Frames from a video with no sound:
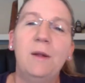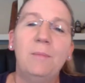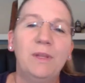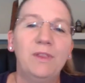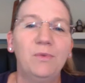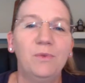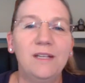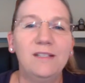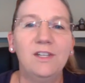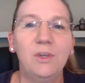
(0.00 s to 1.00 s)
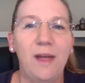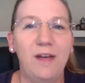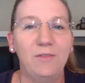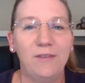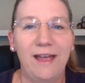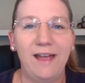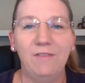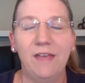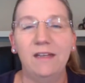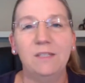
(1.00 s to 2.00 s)
But the reason you have to have
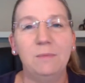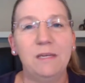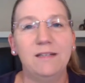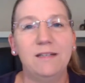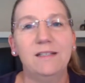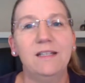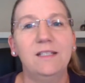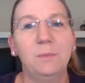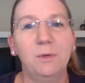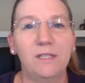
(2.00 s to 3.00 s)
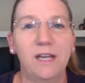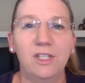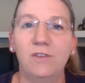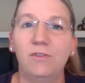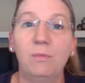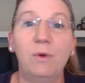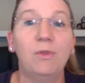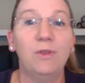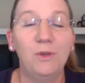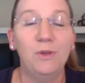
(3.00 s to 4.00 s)
that is because it's a protection for both
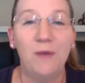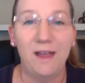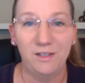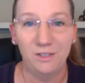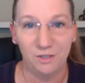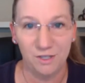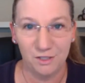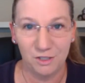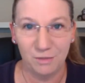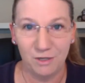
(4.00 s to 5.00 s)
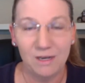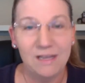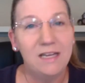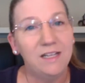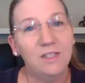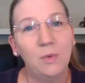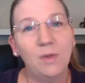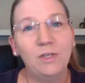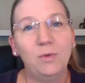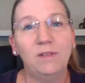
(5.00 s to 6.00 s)
you and your customer. It's
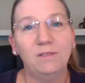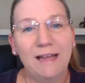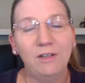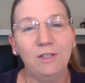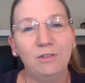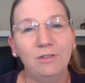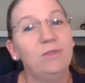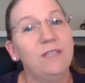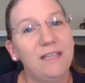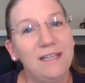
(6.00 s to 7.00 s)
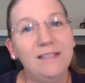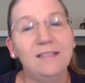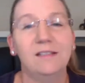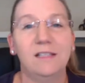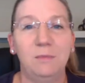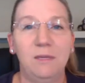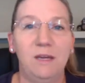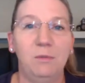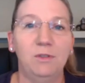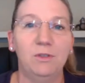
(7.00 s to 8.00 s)
going to allow you to easily be
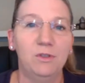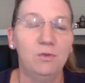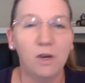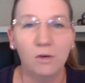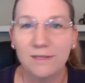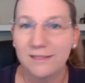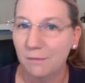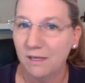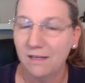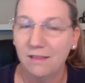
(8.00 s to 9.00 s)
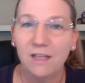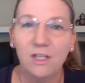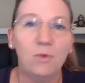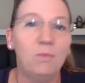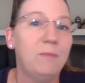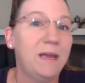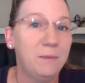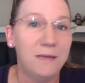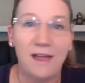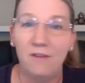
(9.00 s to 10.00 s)
able to do work with somebody that you
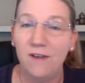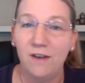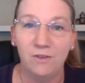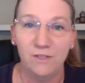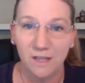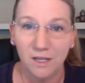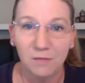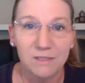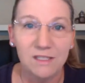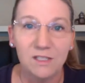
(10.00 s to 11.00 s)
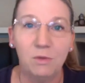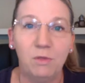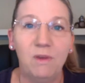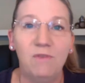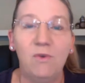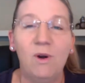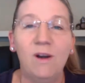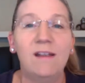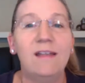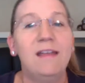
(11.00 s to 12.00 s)
maybe have never done business with before.
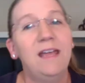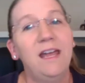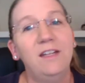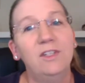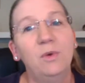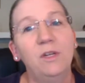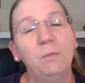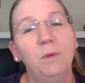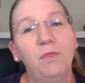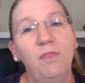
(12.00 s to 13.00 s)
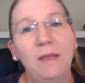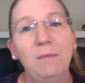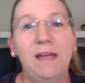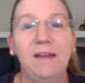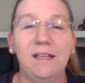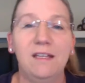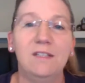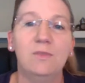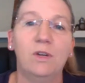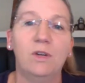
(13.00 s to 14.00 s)
And it's going to put them at
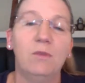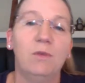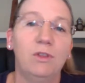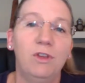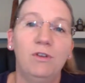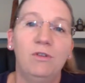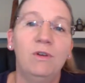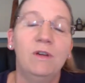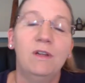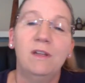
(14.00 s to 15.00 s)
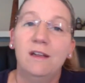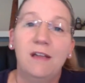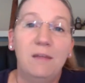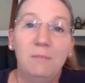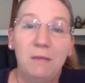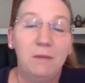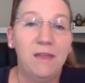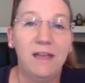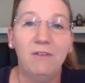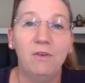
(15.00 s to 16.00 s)
ease working with you. And maybe
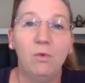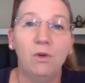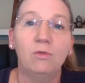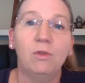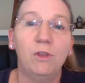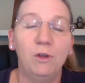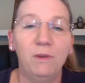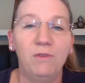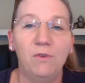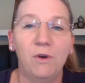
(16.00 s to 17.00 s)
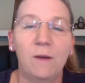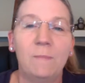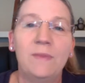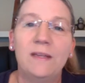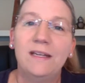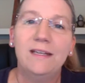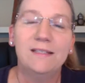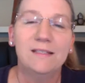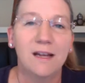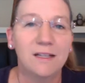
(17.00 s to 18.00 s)
they haven't worked with you before.
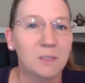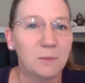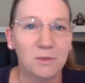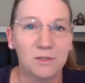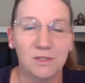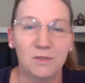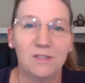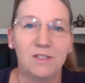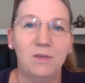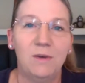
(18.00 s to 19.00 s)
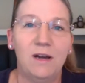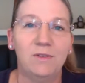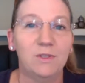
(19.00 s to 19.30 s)
It's not supposed to stress you out.